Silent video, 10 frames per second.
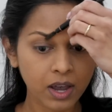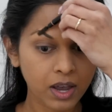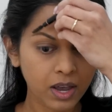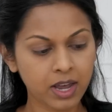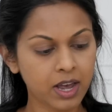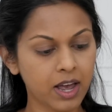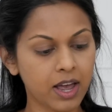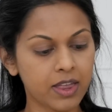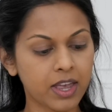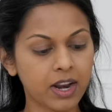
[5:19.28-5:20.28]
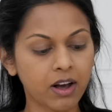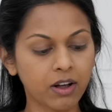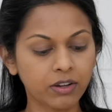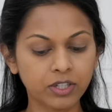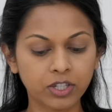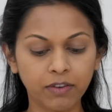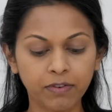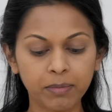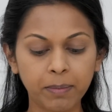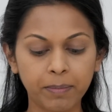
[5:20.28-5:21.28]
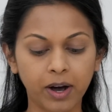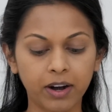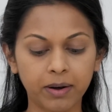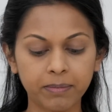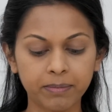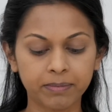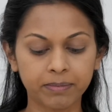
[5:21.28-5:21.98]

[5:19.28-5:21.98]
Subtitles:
And then I'll start from the bottom.